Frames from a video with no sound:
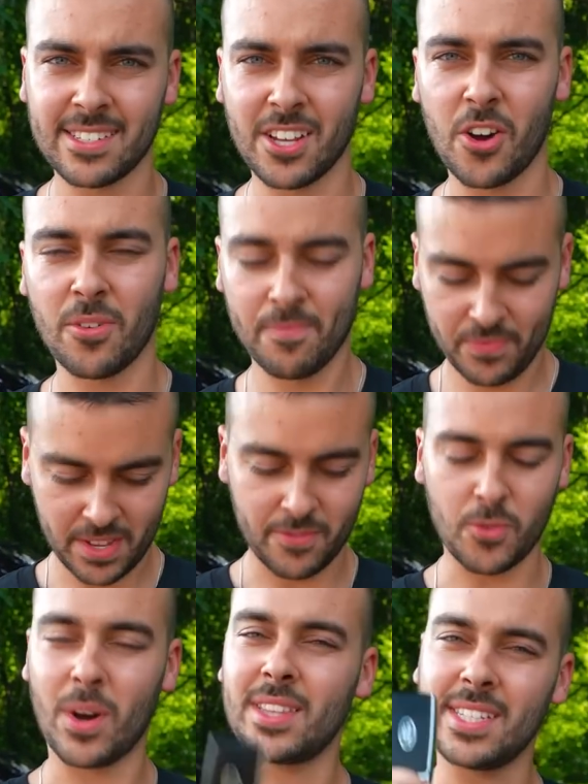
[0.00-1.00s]
So if
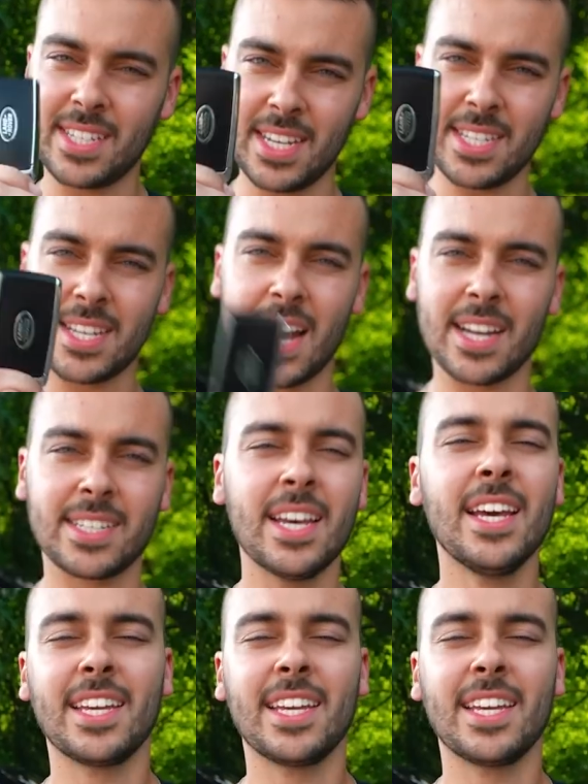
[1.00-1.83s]
you want these keys, guys,